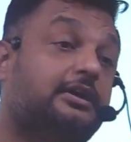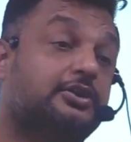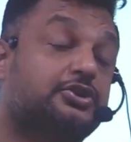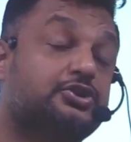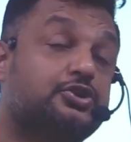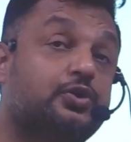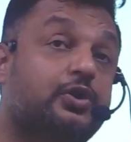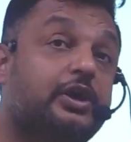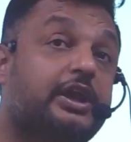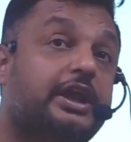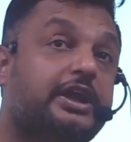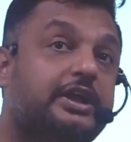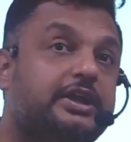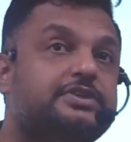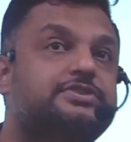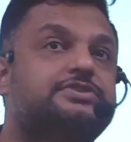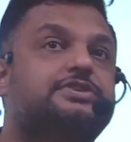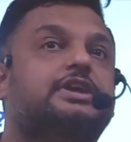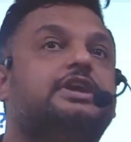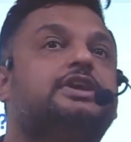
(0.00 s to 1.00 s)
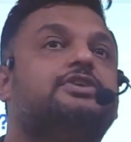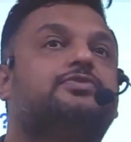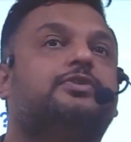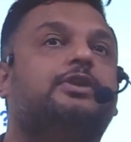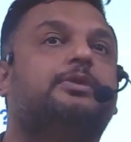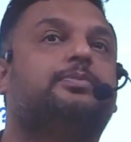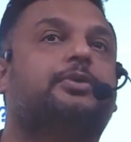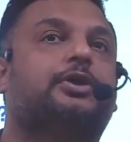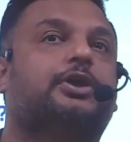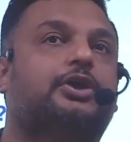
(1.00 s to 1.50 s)
sugar industries
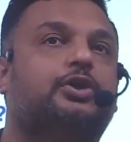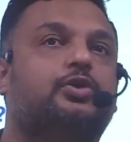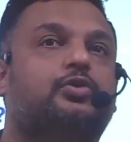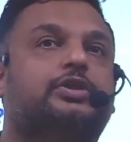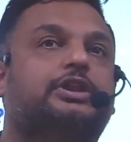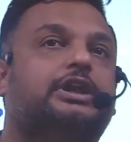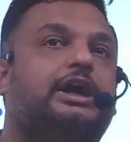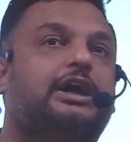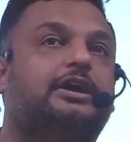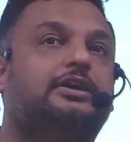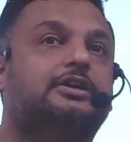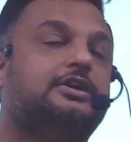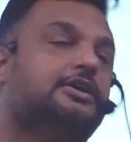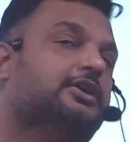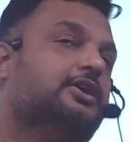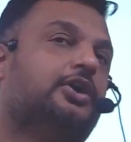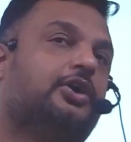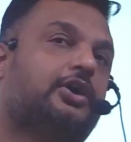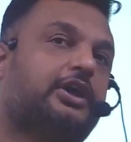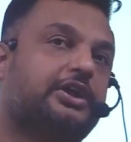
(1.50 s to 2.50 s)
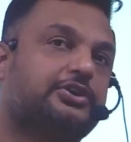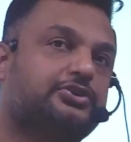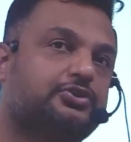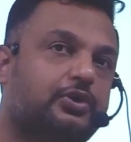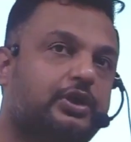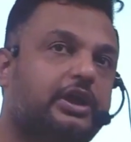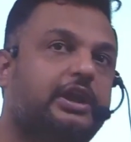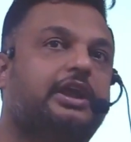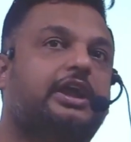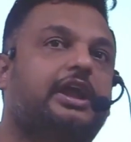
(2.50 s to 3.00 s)
will procure the
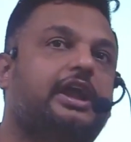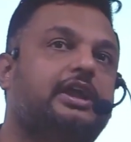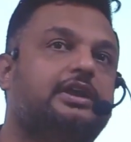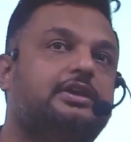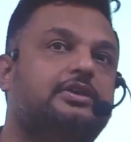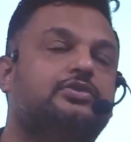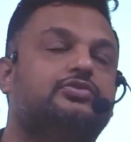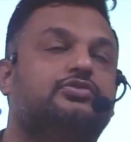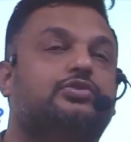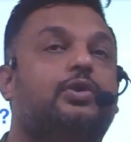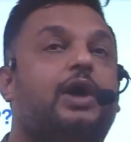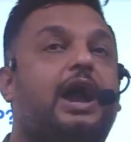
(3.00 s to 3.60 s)
sugarcane. So